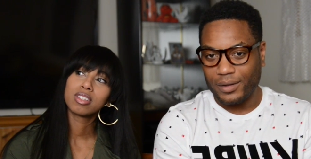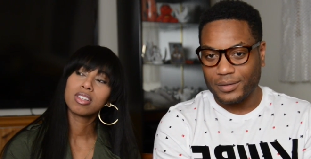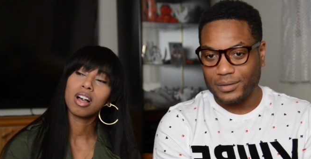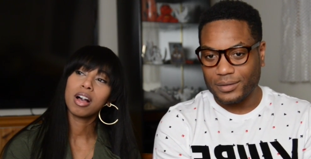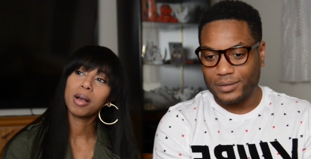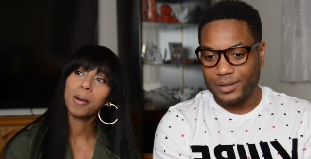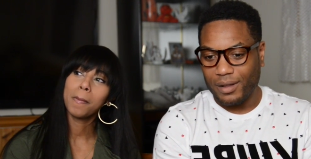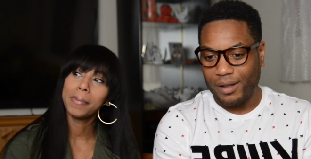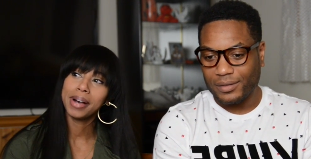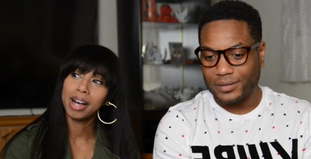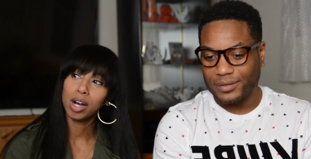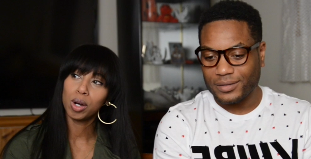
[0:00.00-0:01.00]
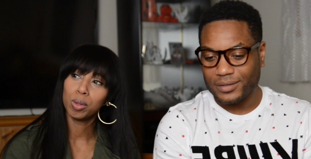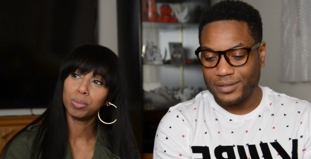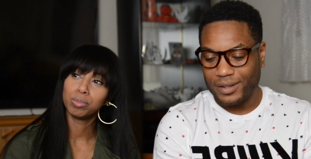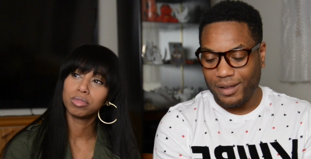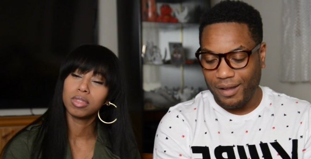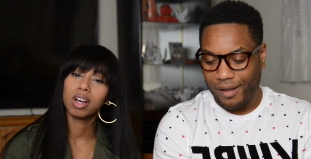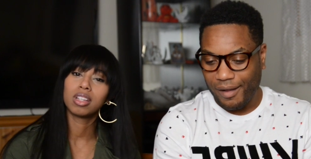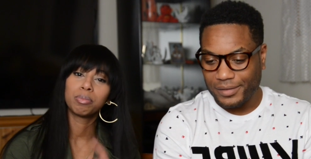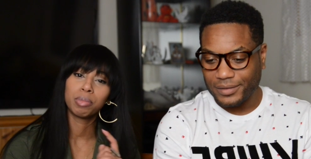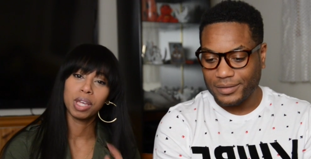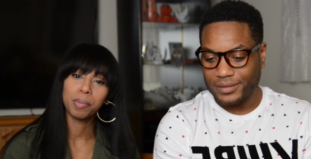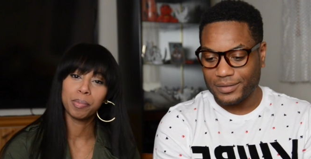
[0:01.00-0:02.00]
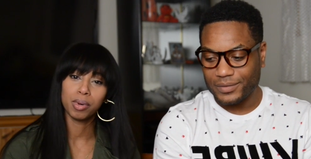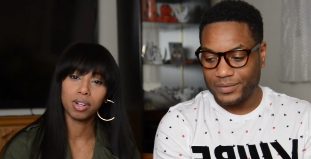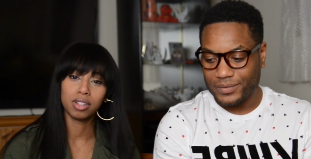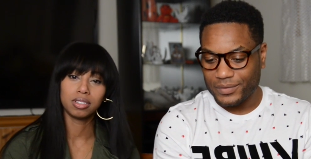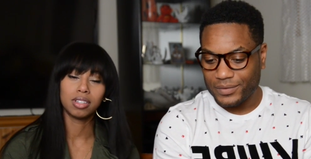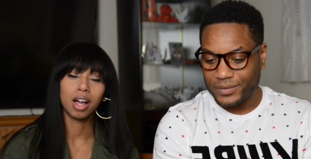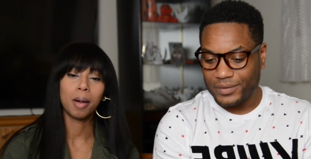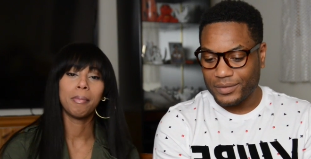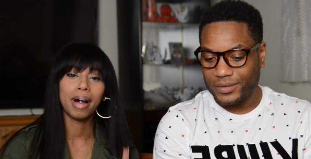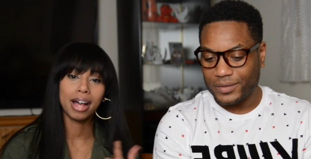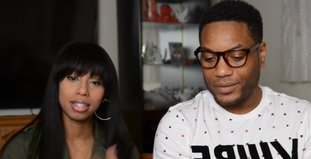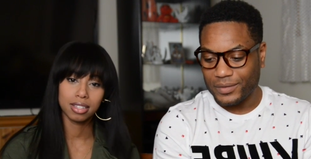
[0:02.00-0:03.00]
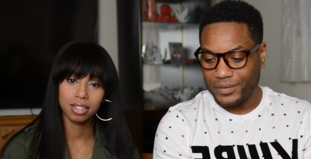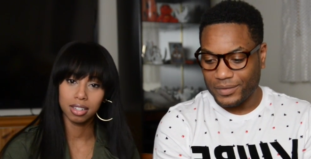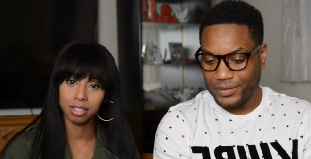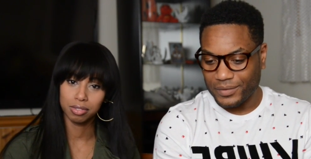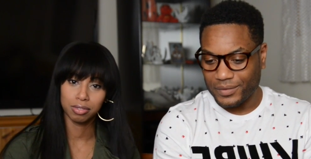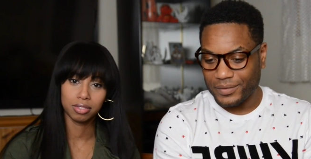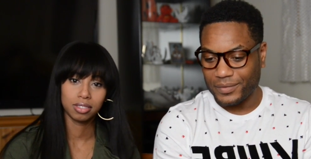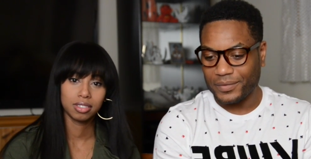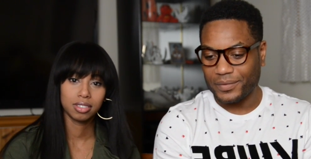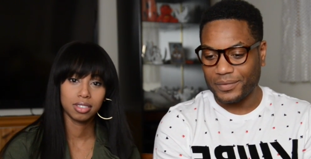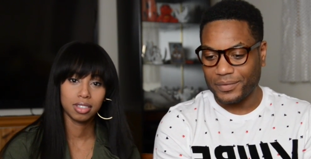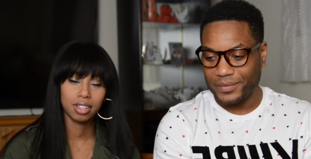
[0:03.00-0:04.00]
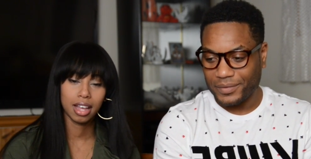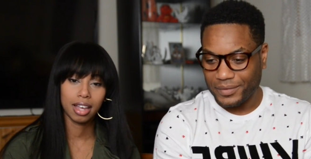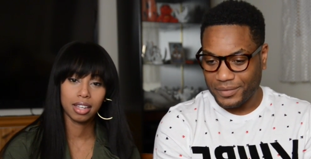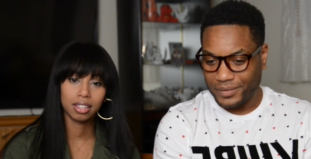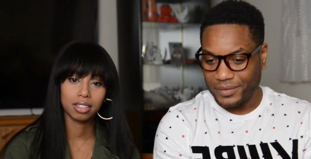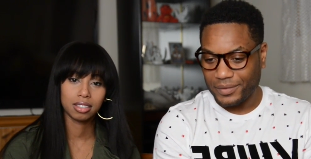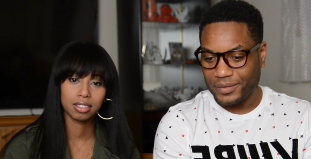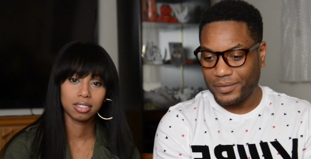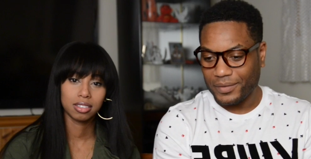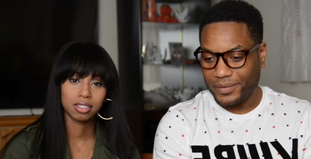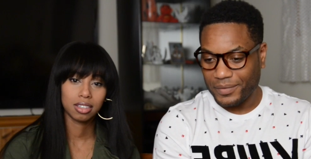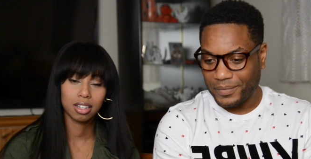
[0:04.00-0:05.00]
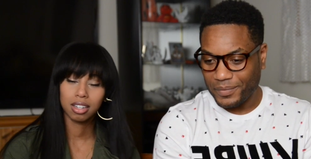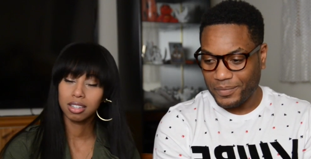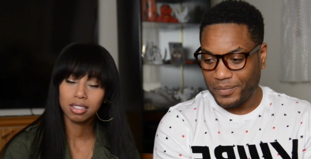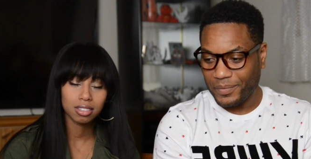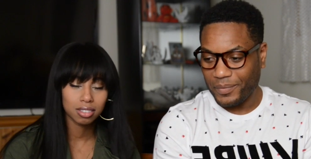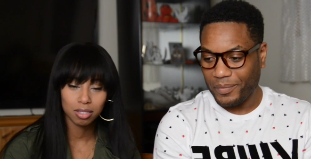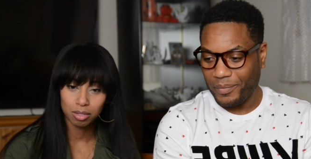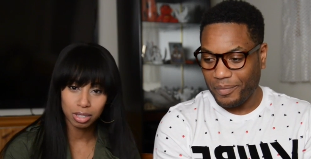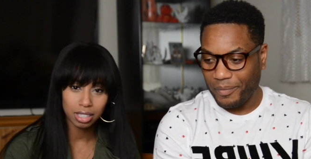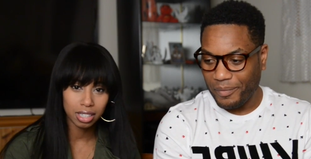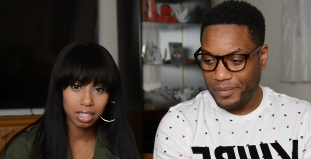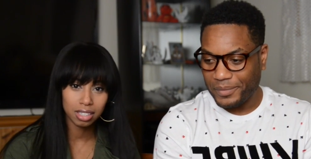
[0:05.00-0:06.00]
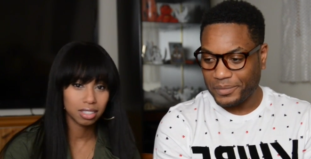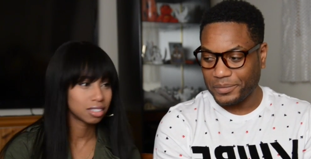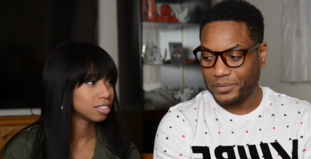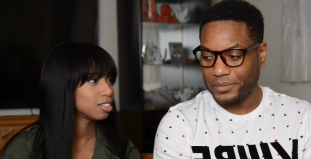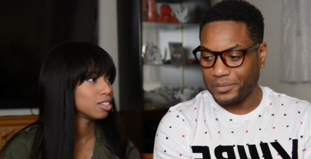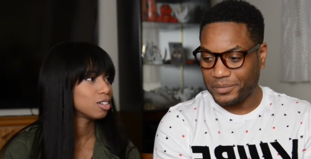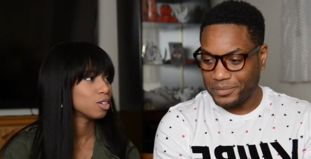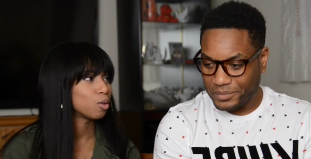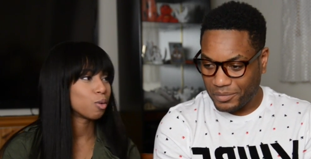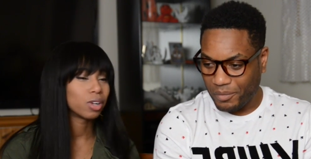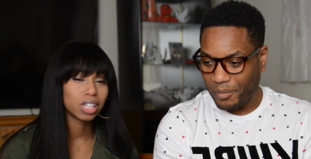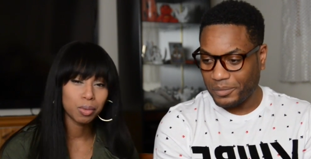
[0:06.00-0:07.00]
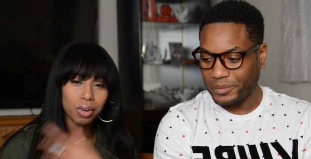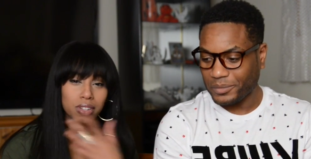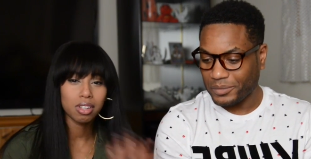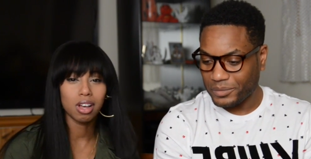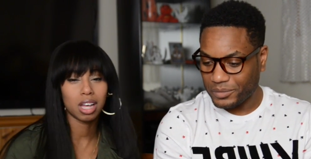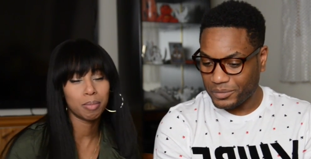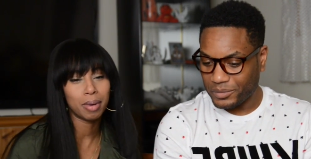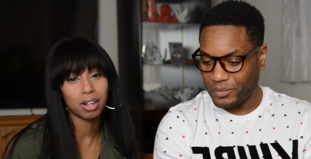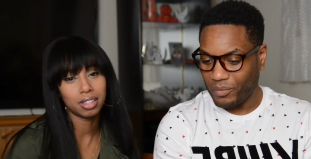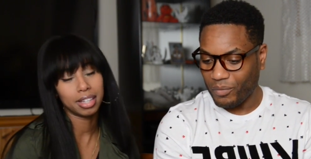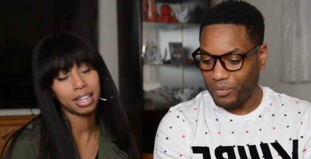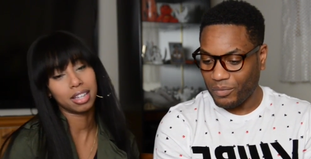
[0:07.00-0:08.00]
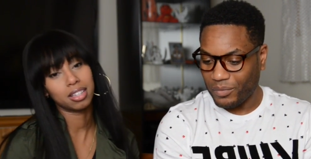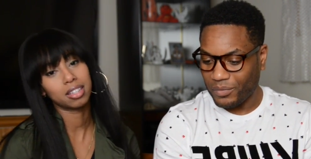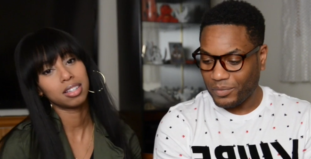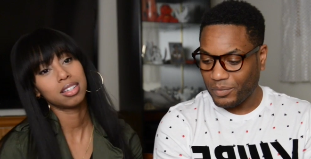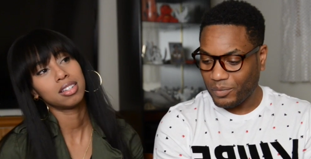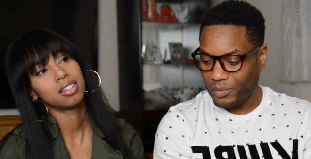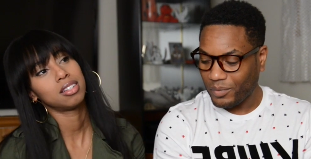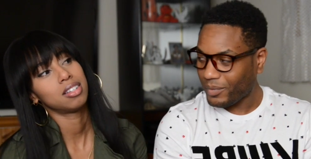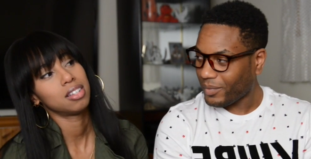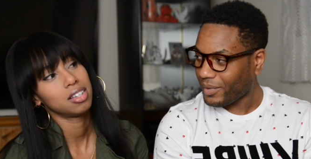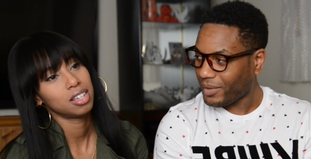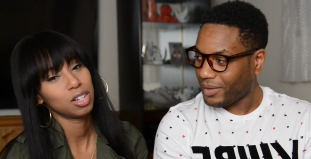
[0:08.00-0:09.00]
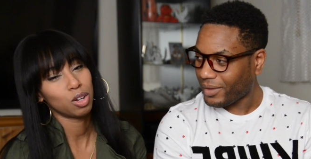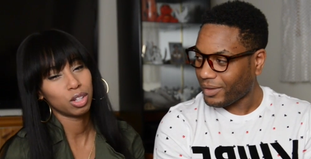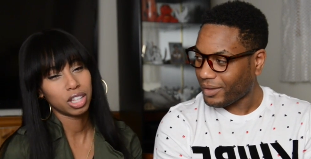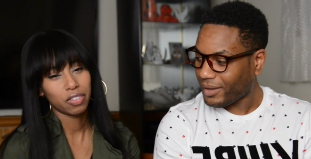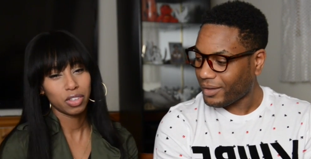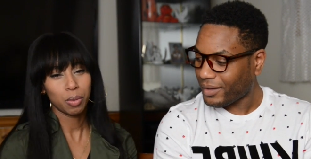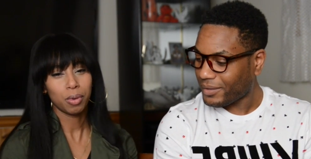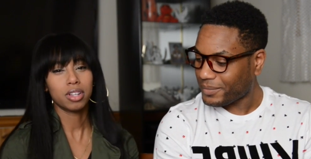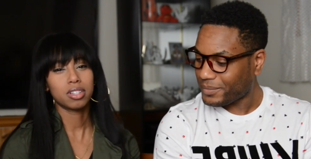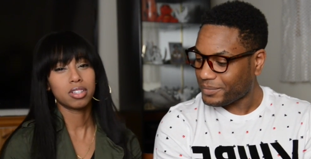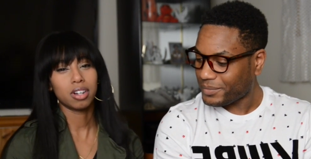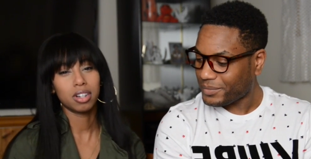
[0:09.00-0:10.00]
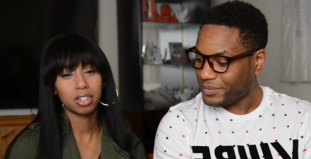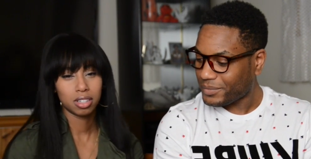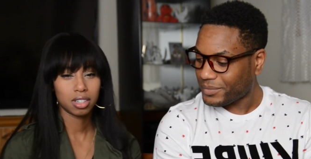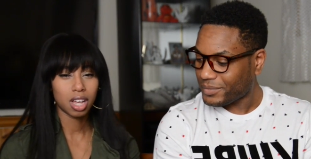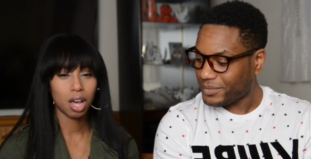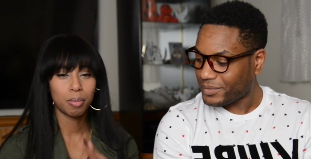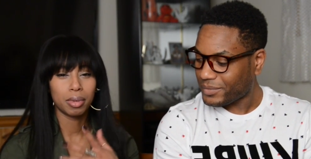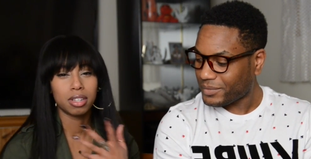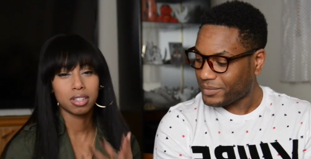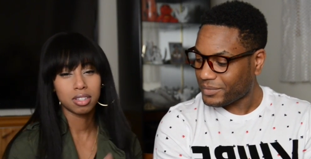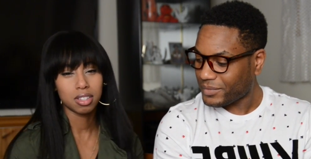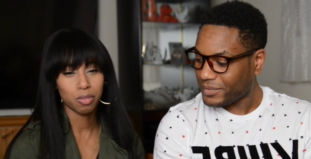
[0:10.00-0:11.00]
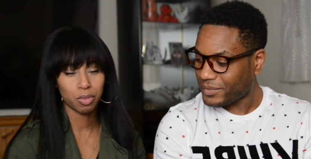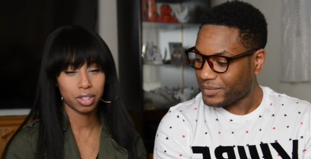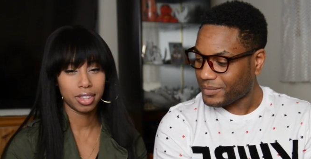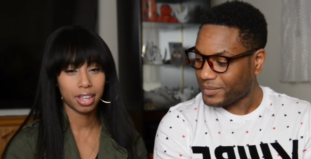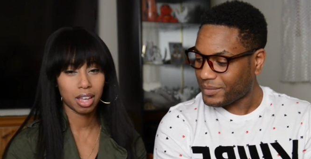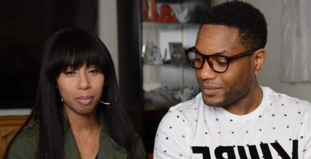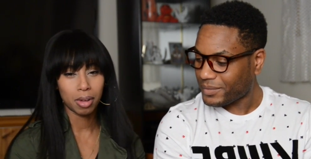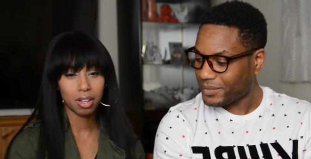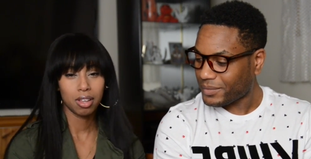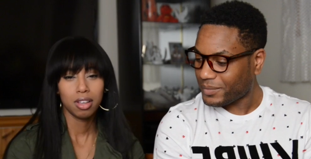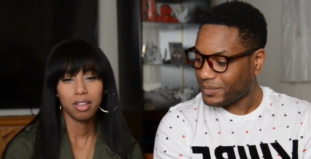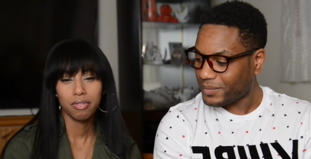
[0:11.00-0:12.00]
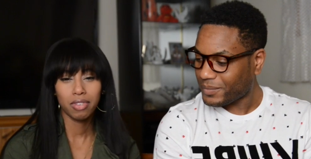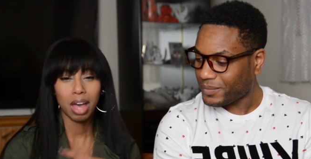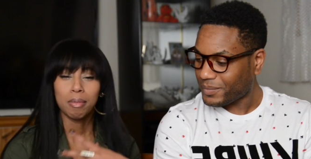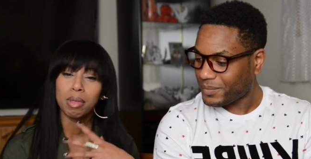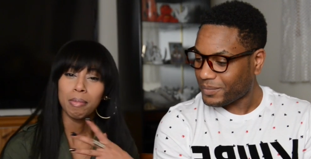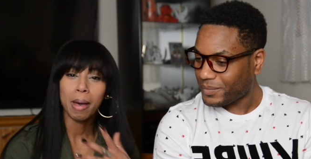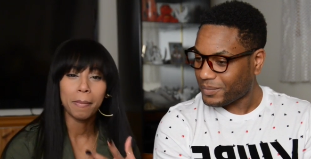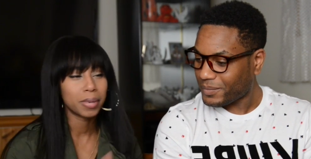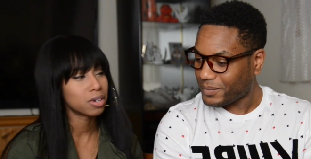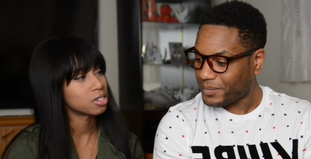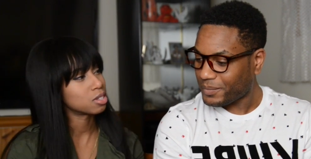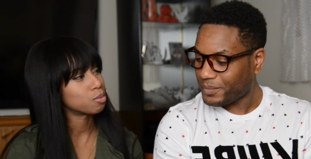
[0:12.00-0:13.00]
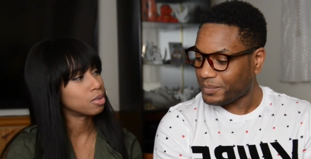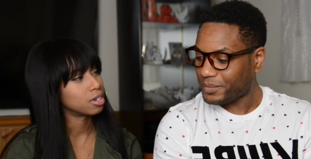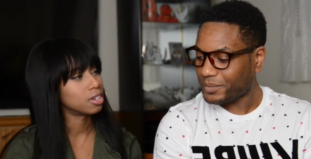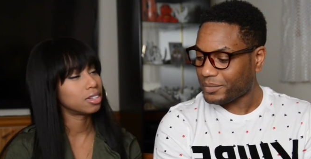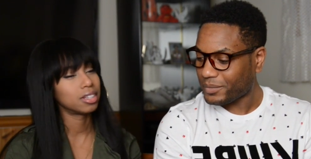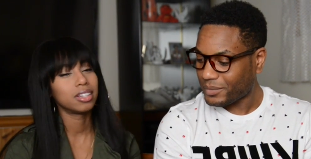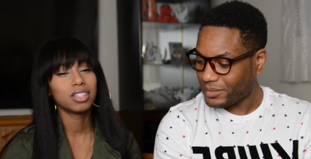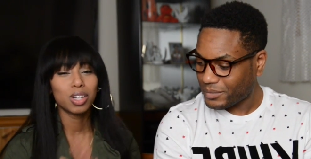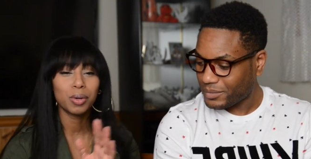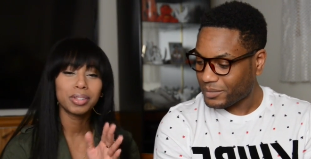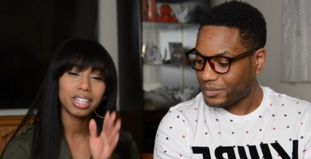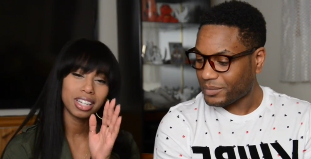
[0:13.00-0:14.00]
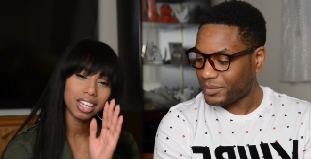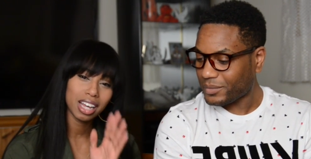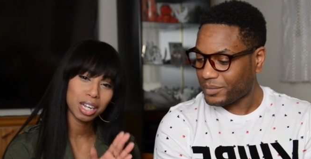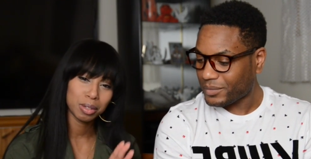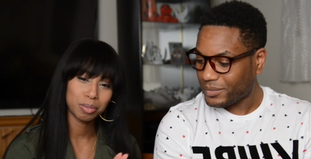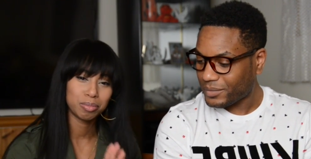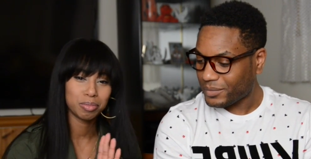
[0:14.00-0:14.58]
Speaker 1: talk about other people on my stuff. Like, really? Or they want to talk about like, you know, if they want to start coming, stuff like that about family members and whatnot, then you know what, then you gotta